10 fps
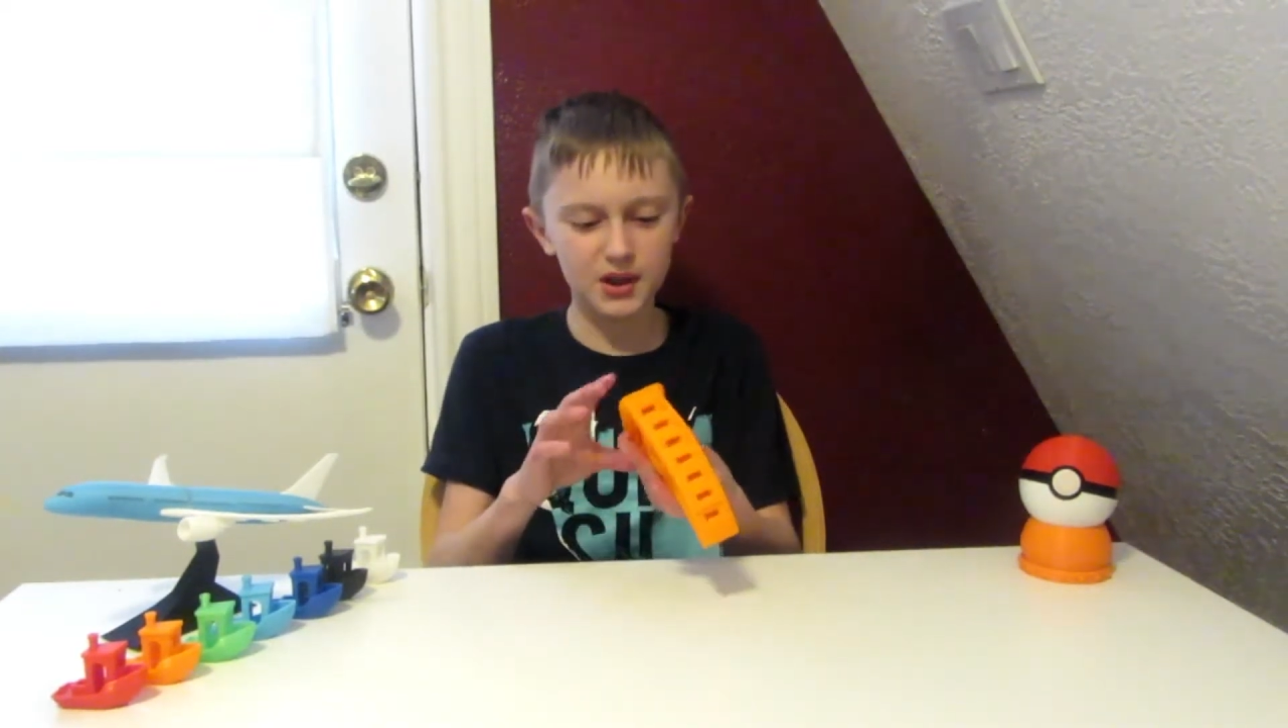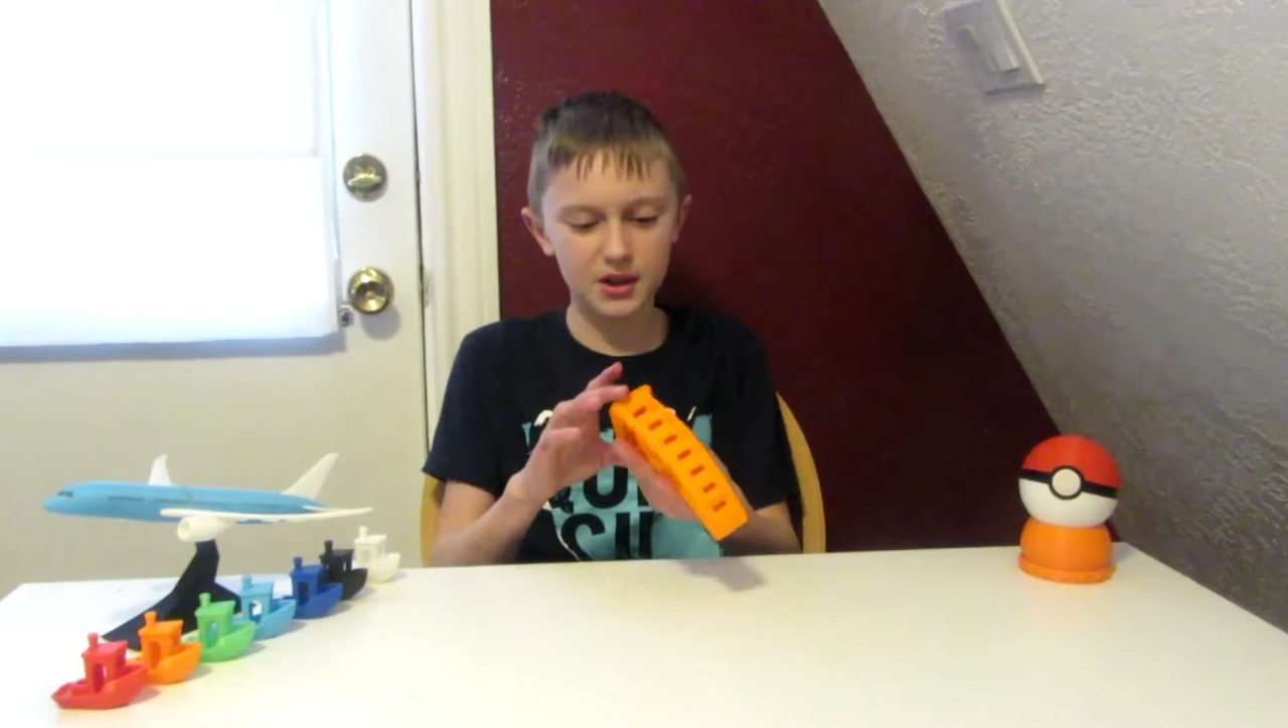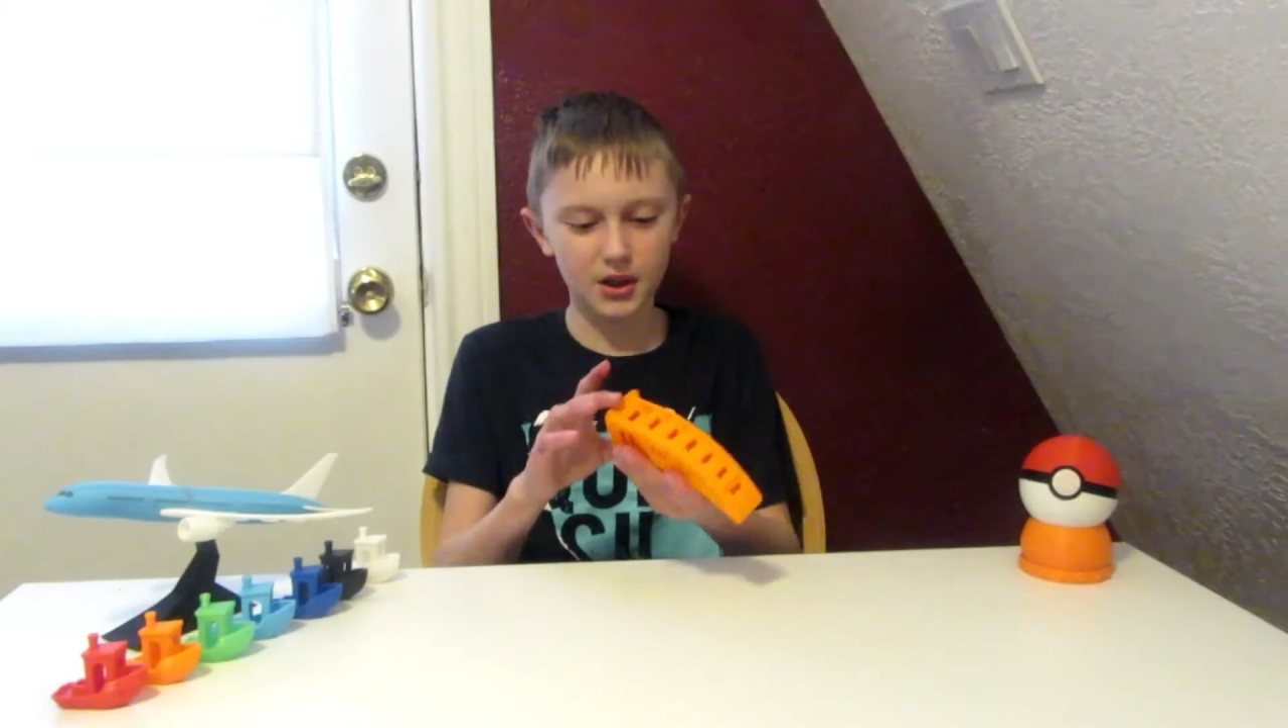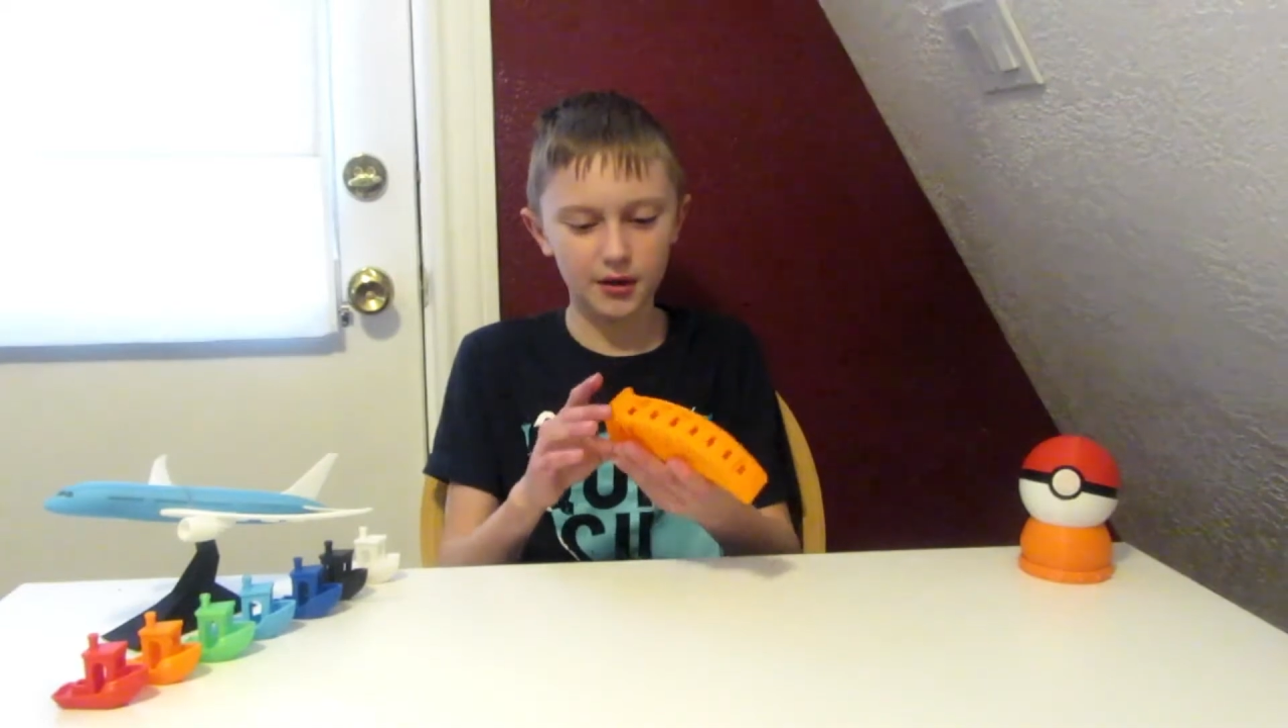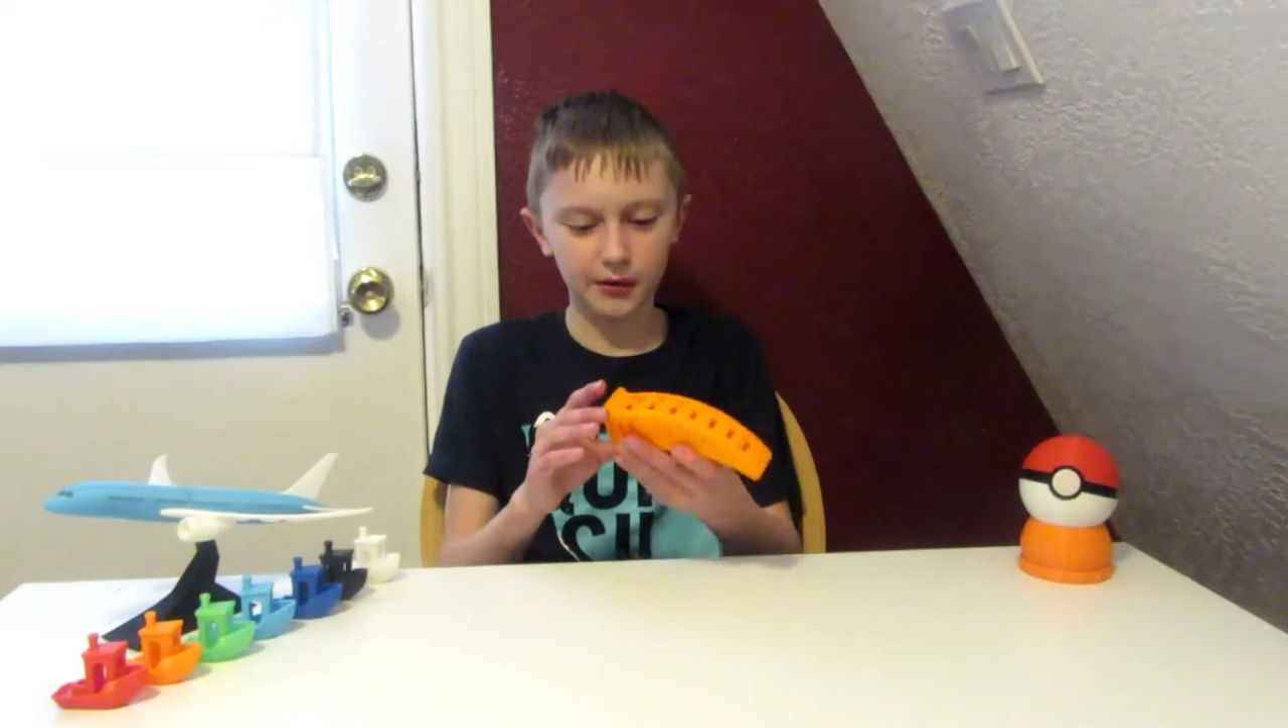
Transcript: is the